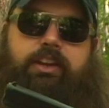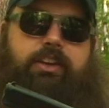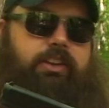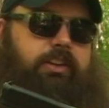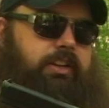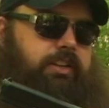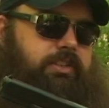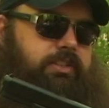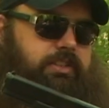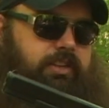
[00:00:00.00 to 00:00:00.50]

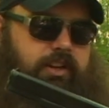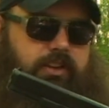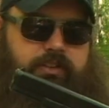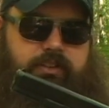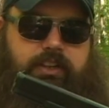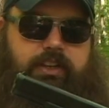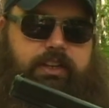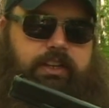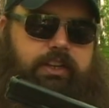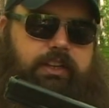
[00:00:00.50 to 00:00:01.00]
good. So
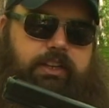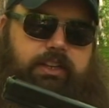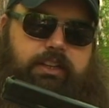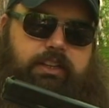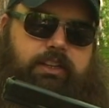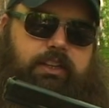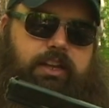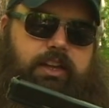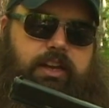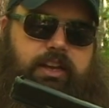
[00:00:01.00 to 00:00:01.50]

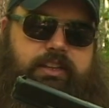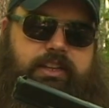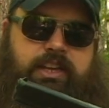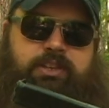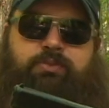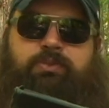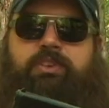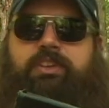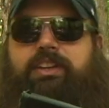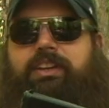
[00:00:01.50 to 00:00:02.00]

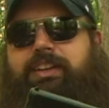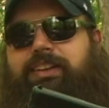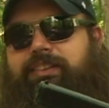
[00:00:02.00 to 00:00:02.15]
that's what